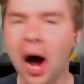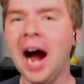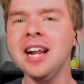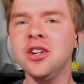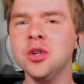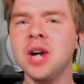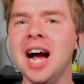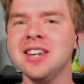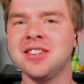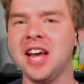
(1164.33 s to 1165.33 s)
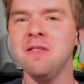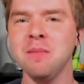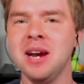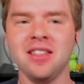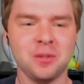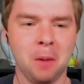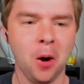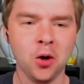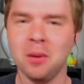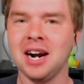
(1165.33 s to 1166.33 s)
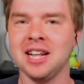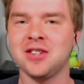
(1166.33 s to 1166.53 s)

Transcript: Why did you guys give me this Pokemon?